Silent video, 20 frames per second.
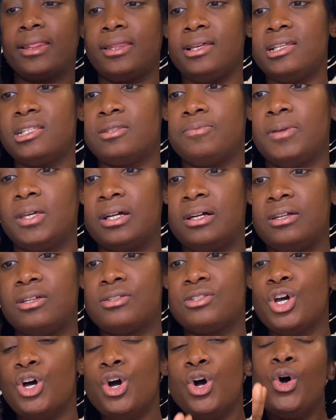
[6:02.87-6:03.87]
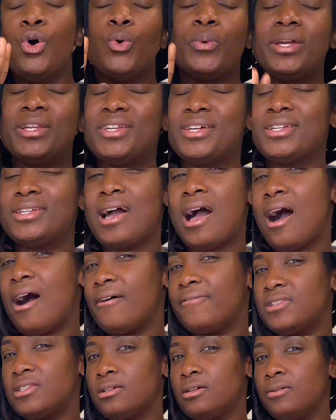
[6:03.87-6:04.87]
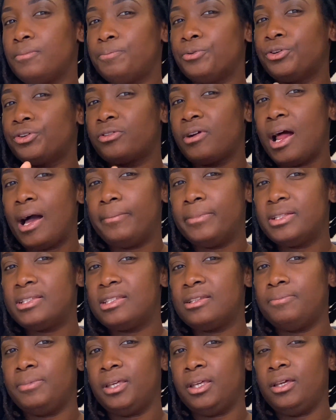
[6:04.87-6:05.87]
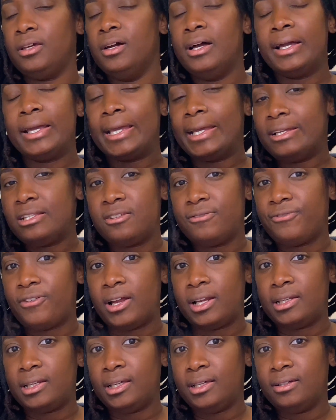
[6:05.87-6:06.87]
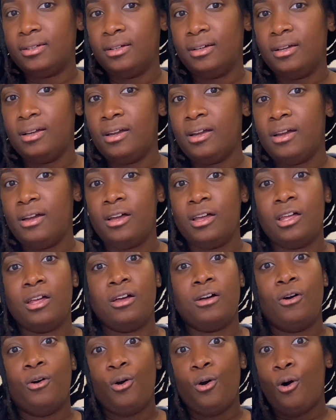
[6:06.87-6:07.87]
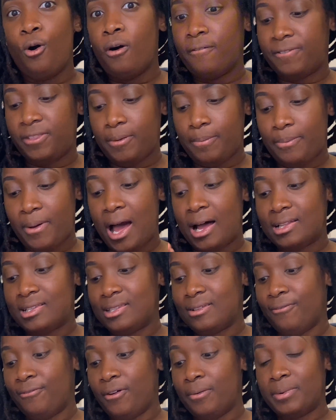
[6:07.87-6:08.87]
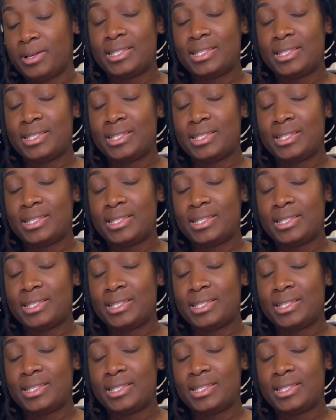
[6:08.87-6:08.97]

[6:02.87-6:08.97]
these because we didn't have to program it to be kids friendly off the bat. From the